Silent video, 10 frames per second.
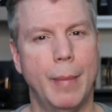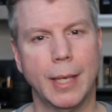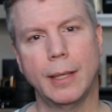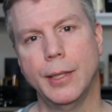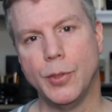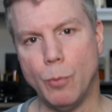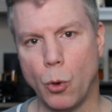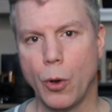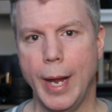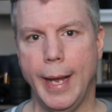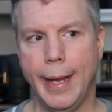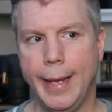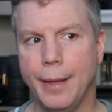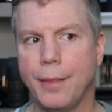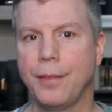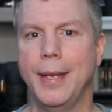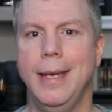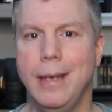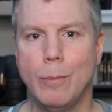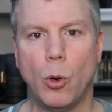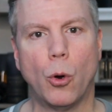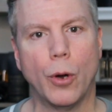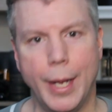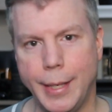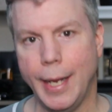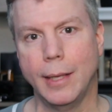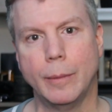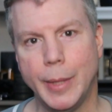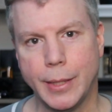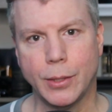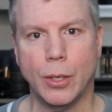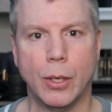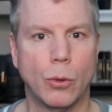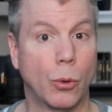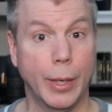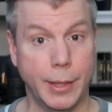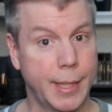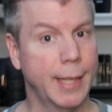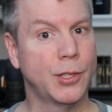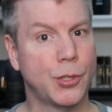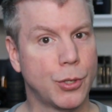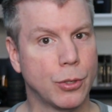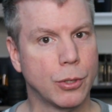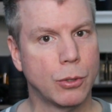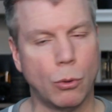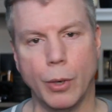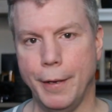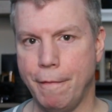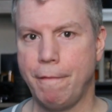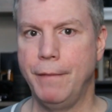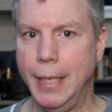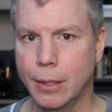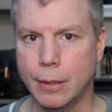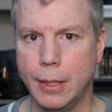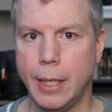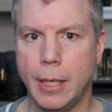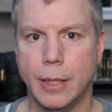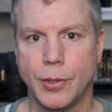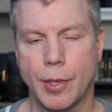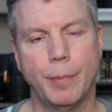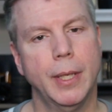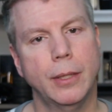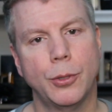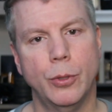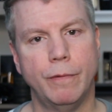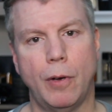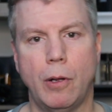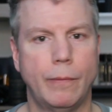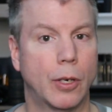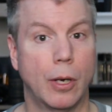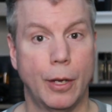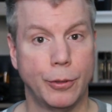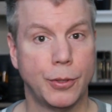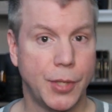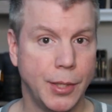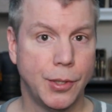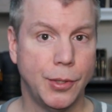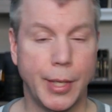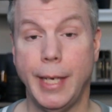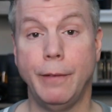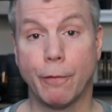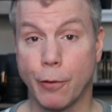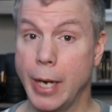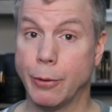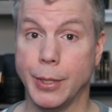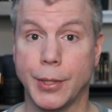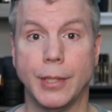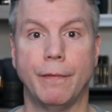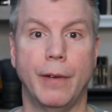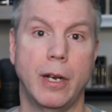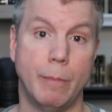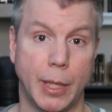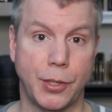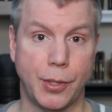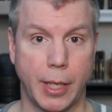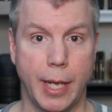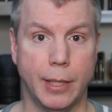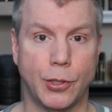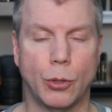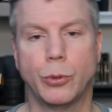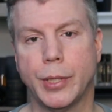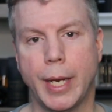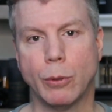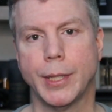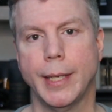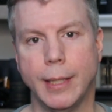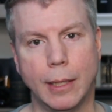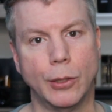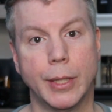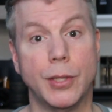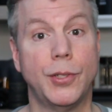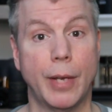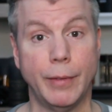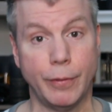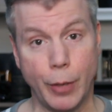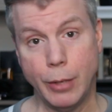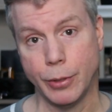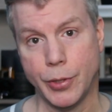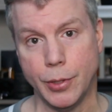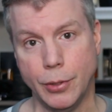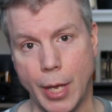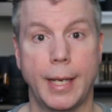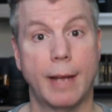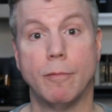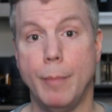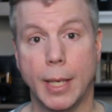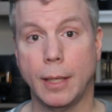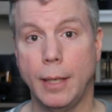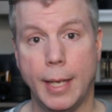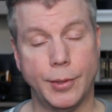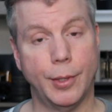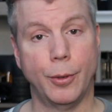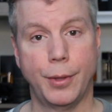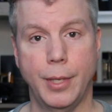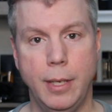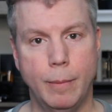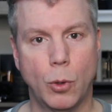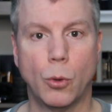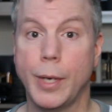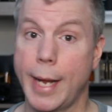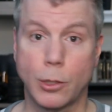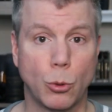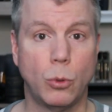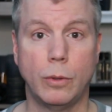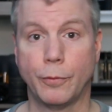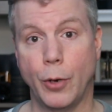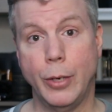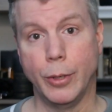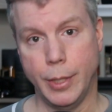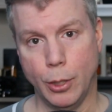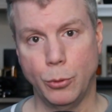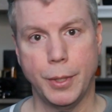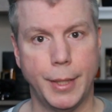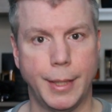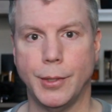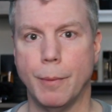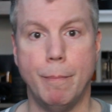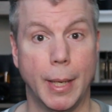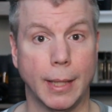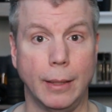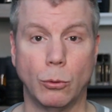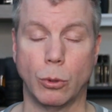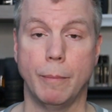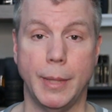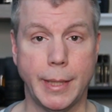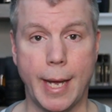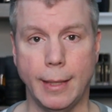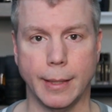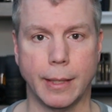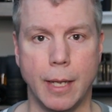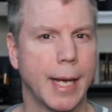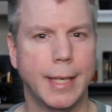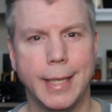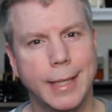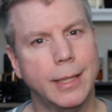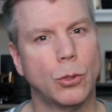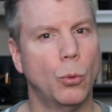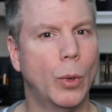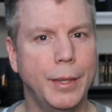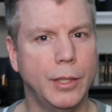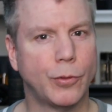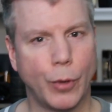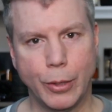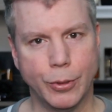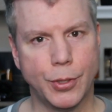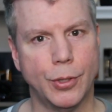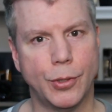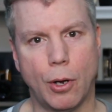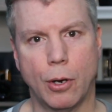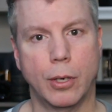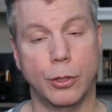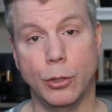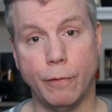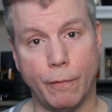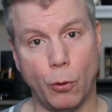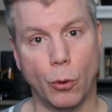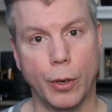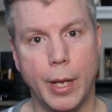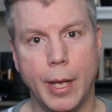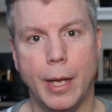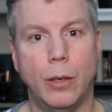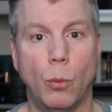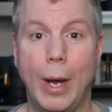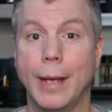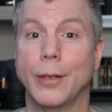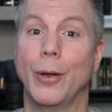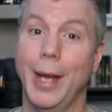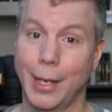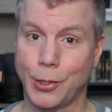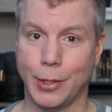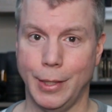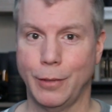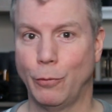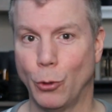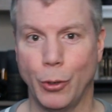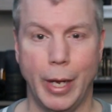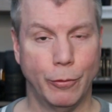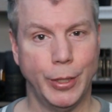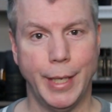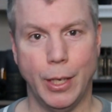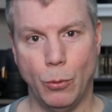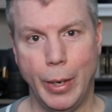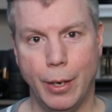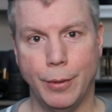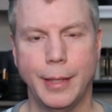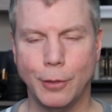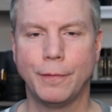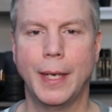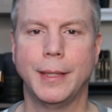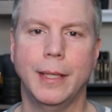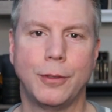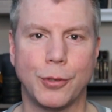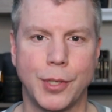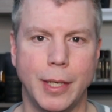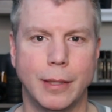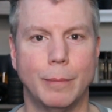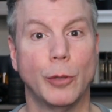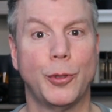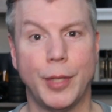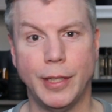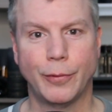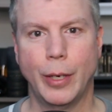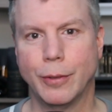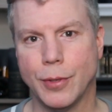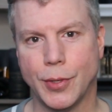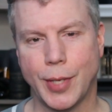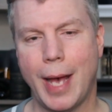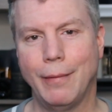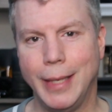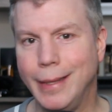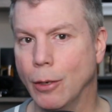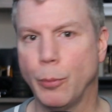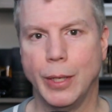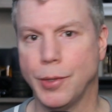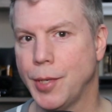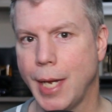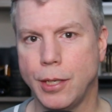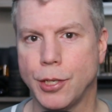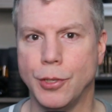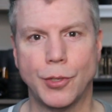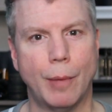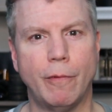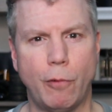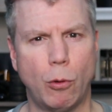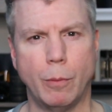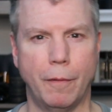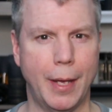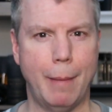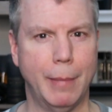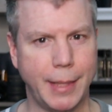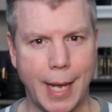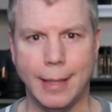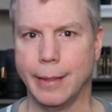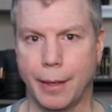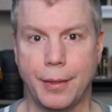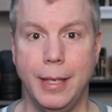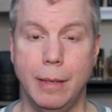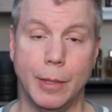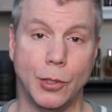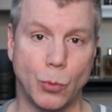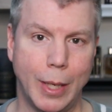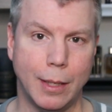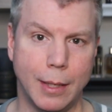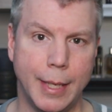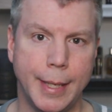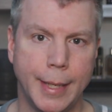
Metal is more a theme or an element or a texture or a feel, something to involve our other senses, and in fragrance, that's very much the case. So today we're taking a look at seven fragrances that have metal as their theme or an actual fragrant note that is metal or metallic, and kind of get into what these fragrances are good for and why they're excellent for everyday wear. I think you'll find it interesting that most of these fragrances have in their presentation some form of that metallic theme as well.